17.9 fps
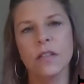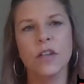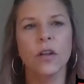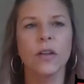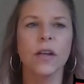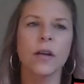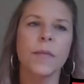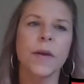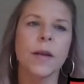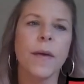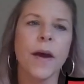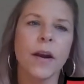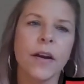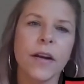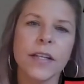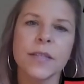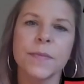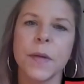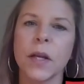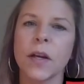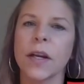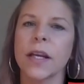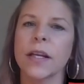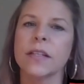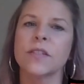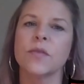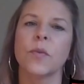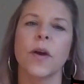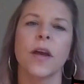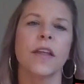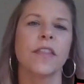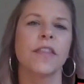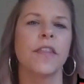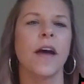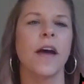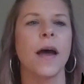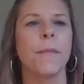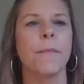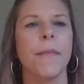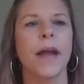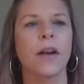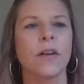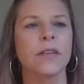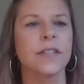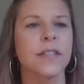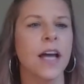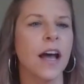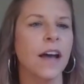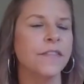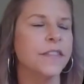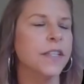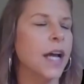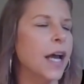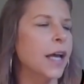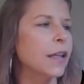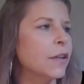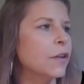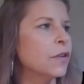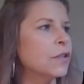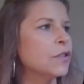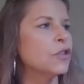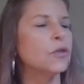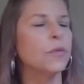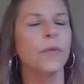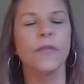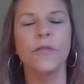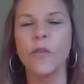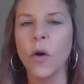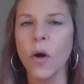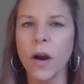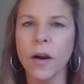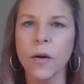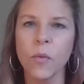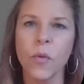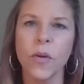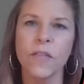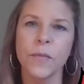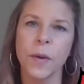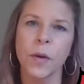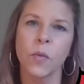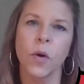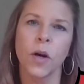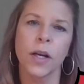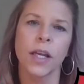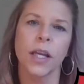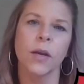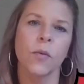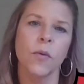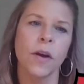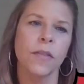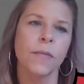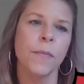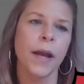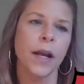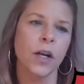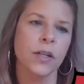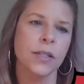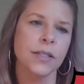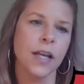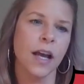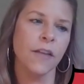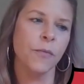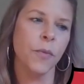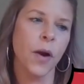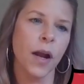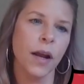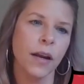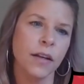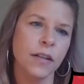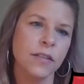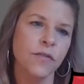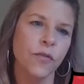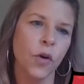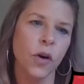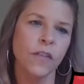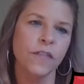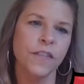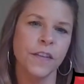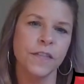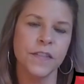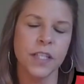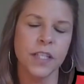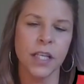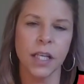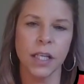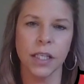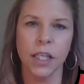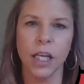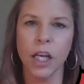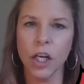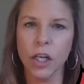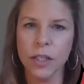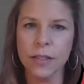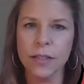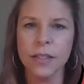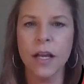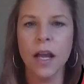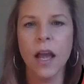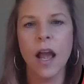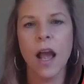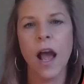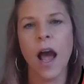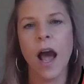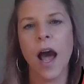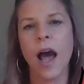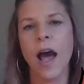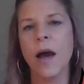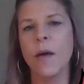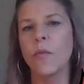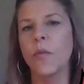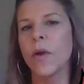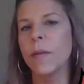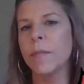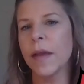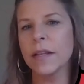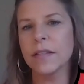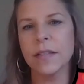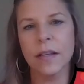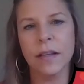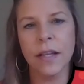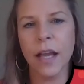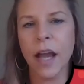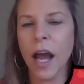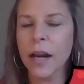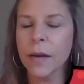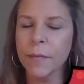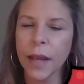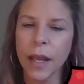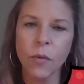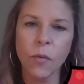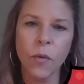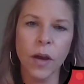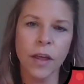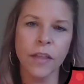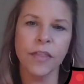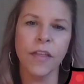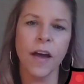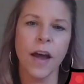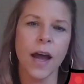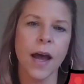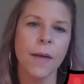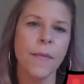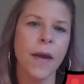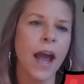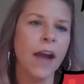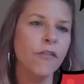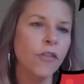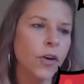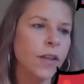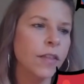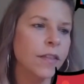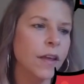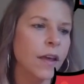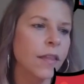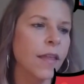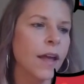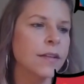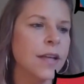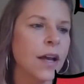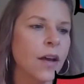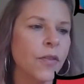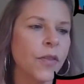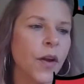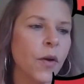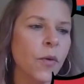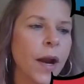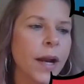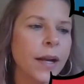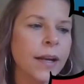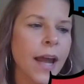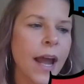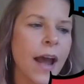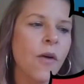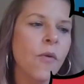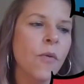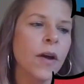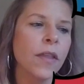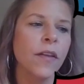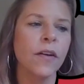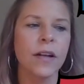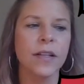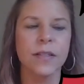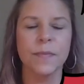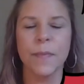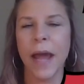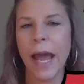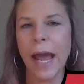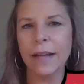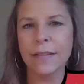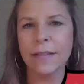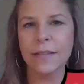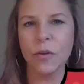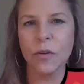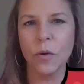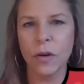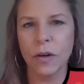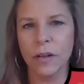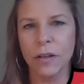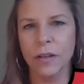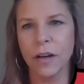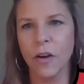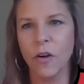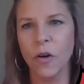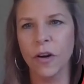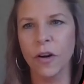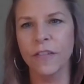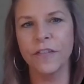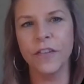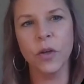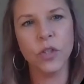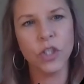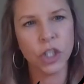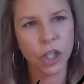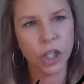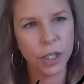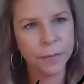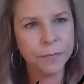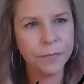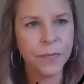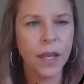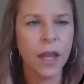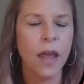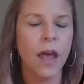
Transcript: So a little bit about our experience with Microsoft, I alluded to before. We've been working with Microsoft products for 15 years. We basically automate with everything that's out there right now, whether it's past or future.